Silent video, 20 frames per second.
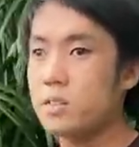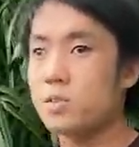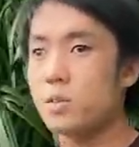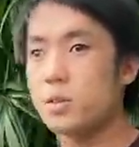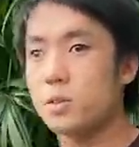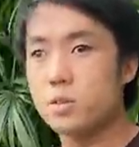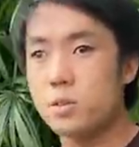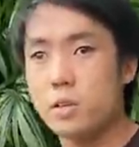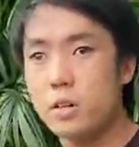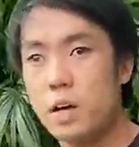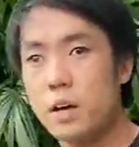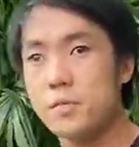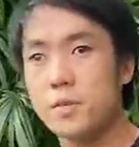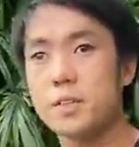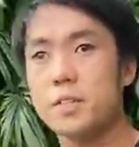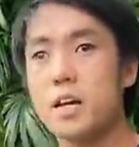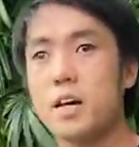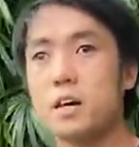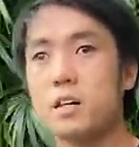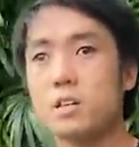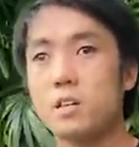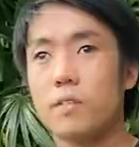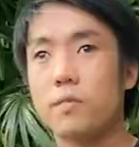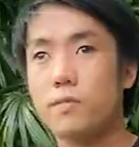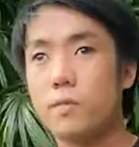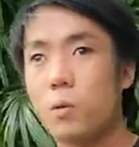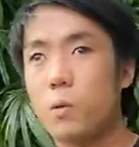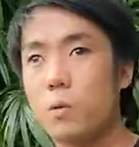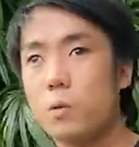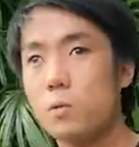so you don't have to take out your
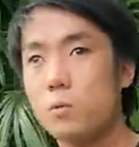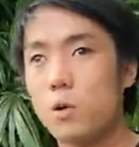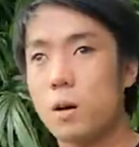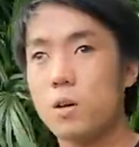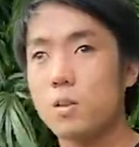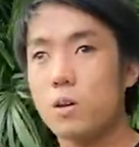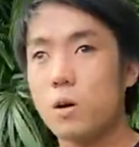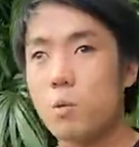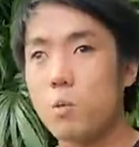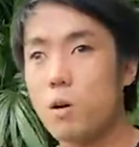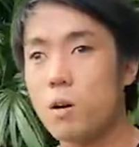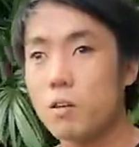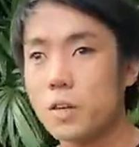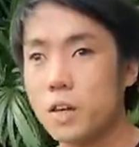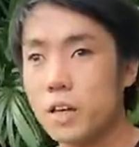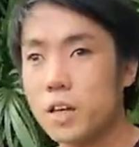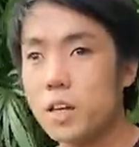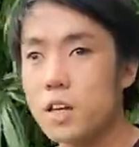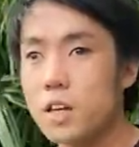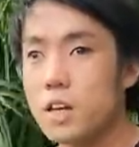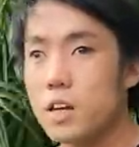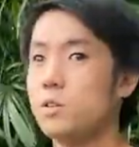phone while you're walking.